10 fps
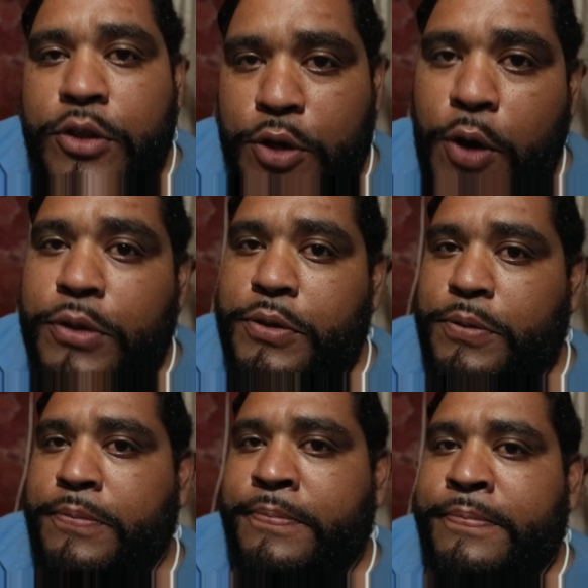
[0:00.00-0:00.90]
to go to.
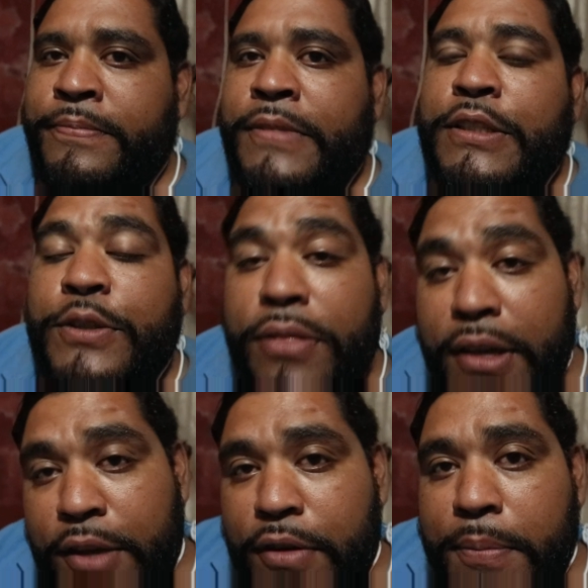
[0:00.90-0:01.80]
So
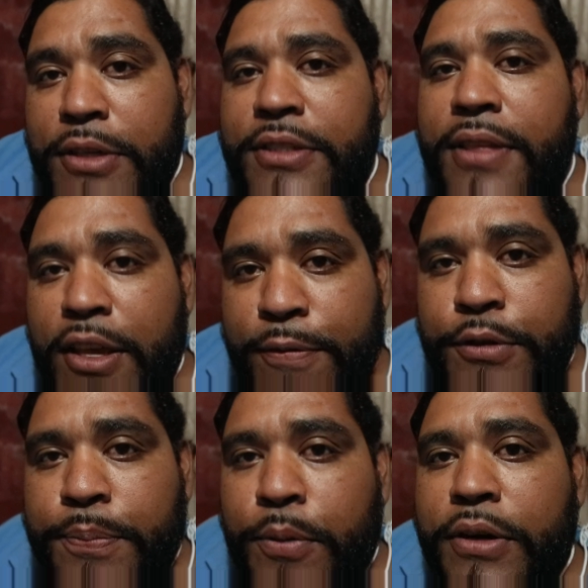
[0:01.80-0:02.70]
thank you very much. Thank you for
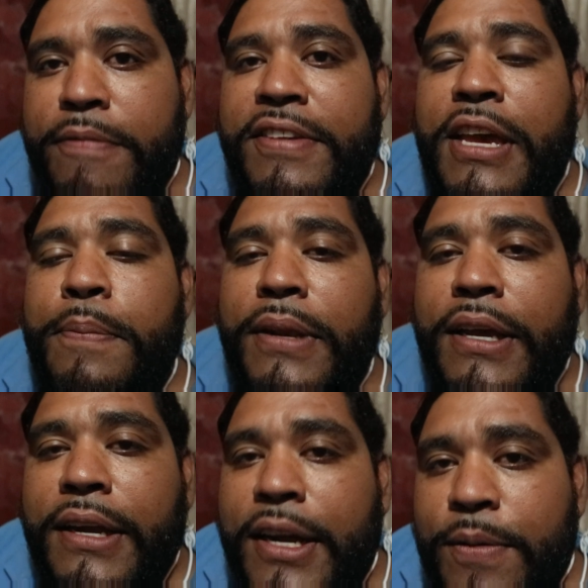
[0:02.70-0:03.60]
supporting VIP
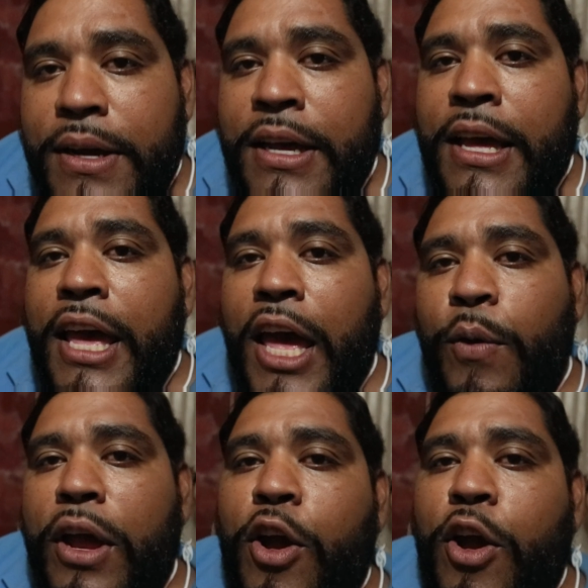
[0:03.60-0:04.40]
Nicaragua. And